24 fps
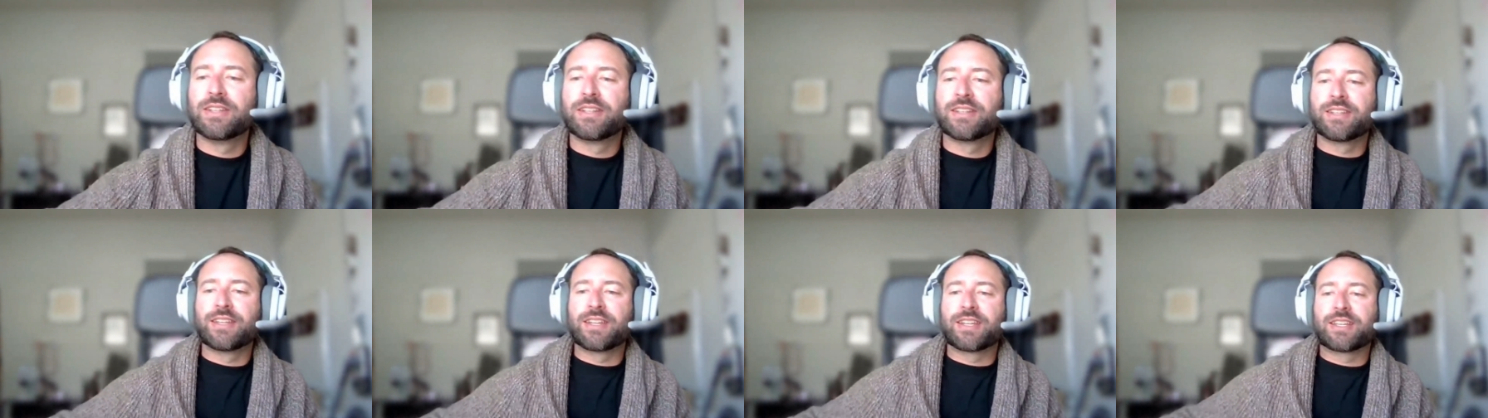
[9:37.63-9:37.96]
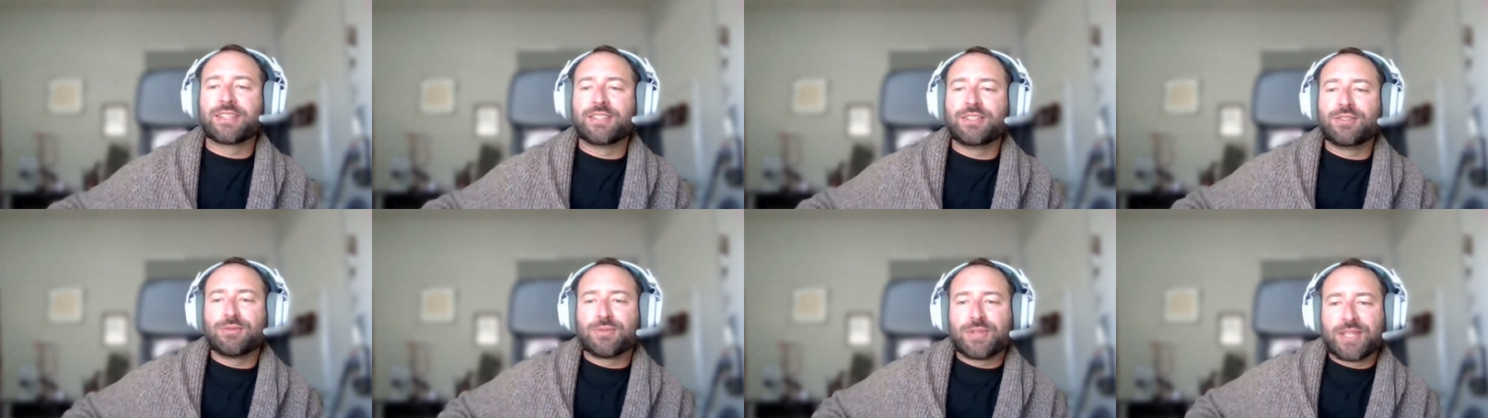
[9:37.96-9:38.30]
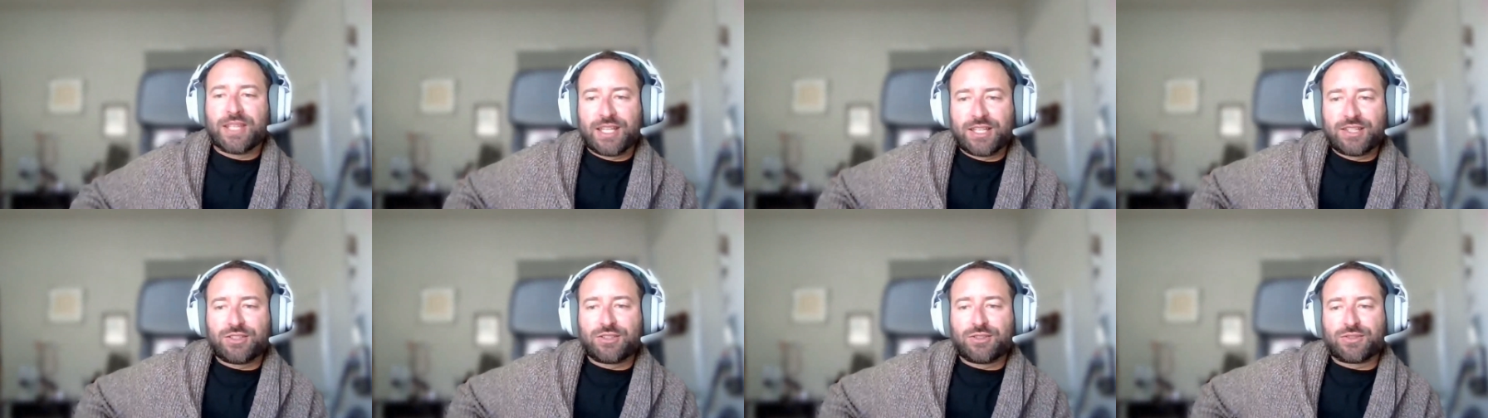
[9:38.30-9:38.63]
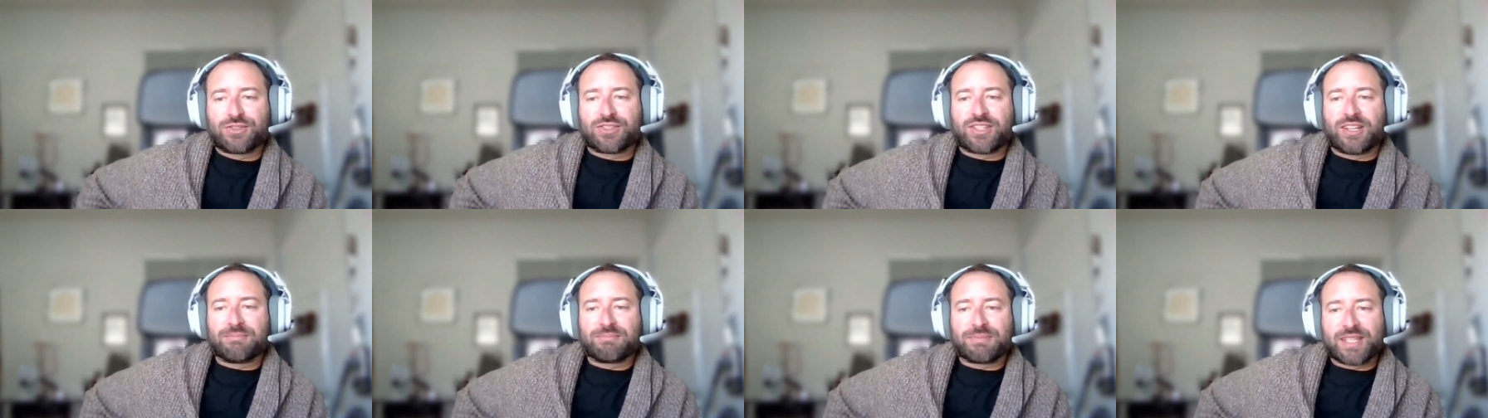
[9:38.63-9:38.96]
Like, you can do
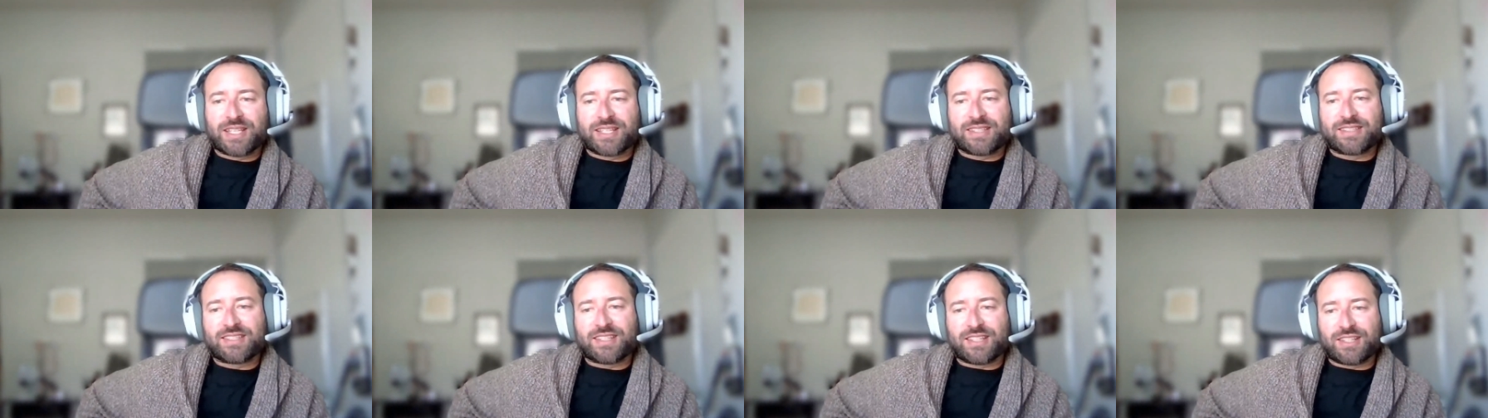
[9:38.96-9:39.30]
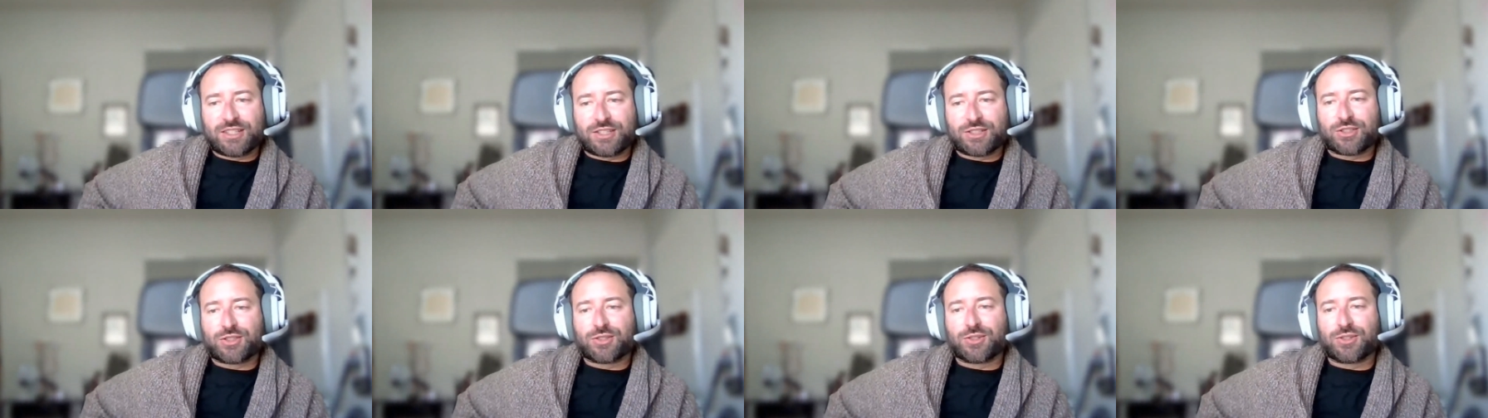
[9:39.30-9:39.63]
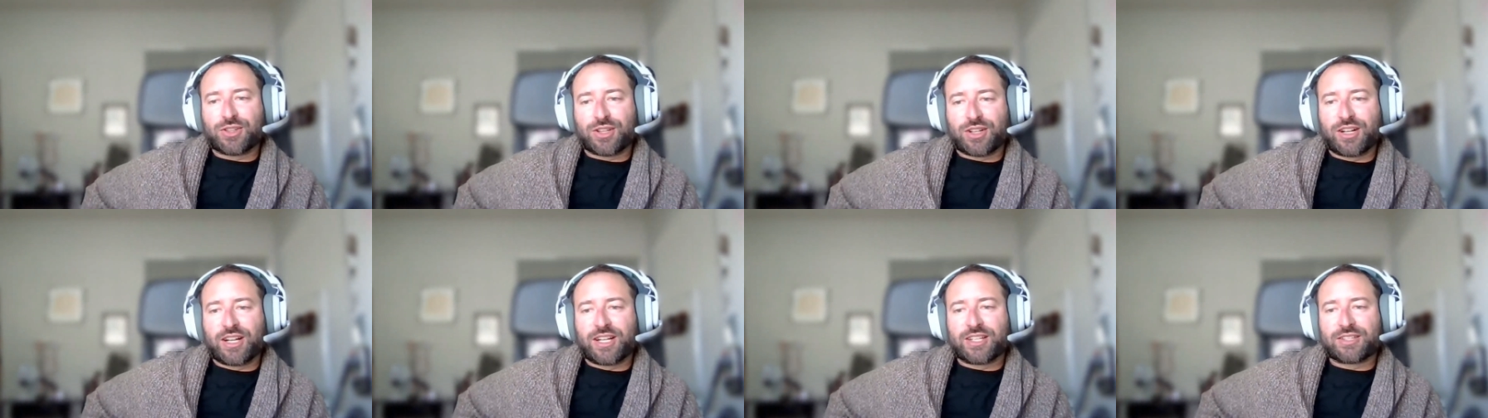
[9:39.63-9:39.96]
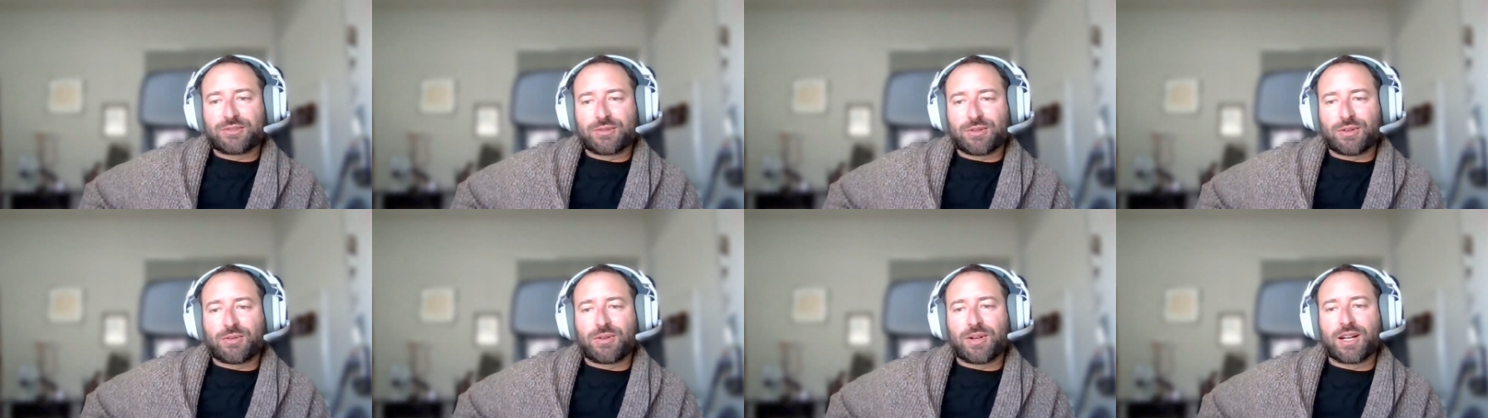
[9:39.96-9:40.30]
some things to control the cost
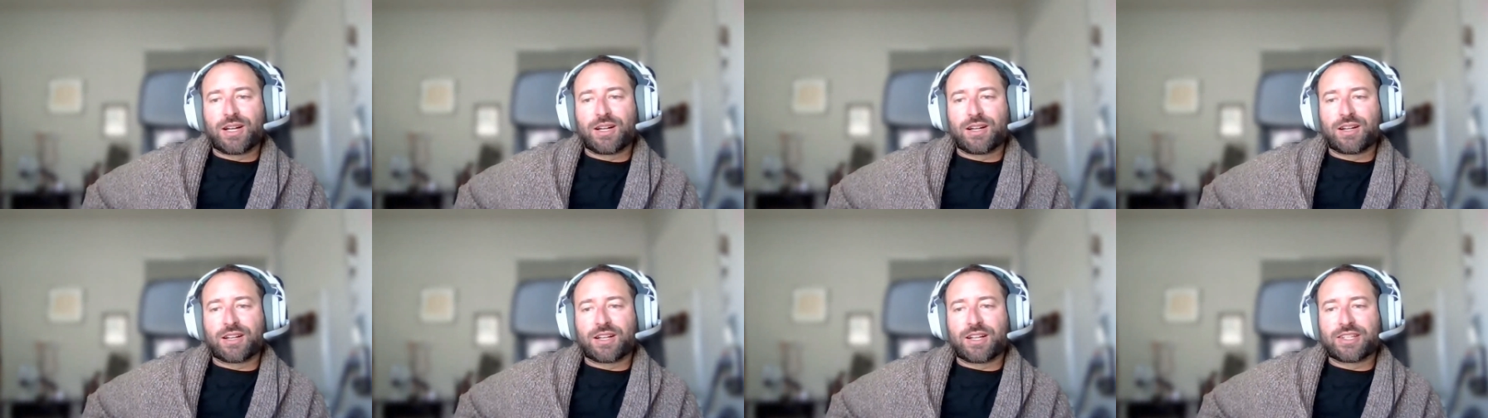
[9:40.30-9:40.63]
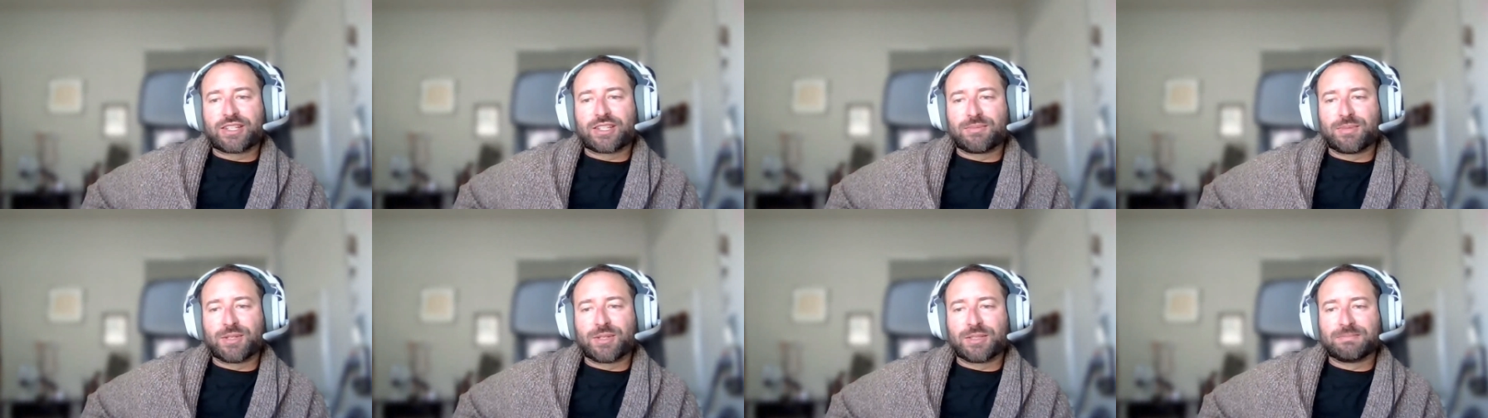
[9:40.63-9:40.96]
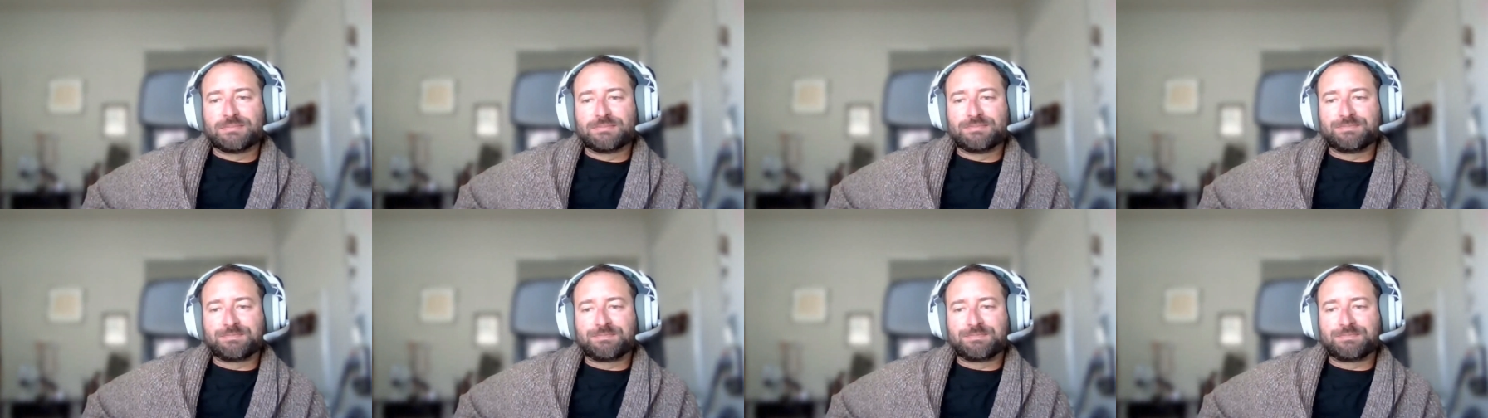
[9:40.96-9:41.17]
to acquire a customer.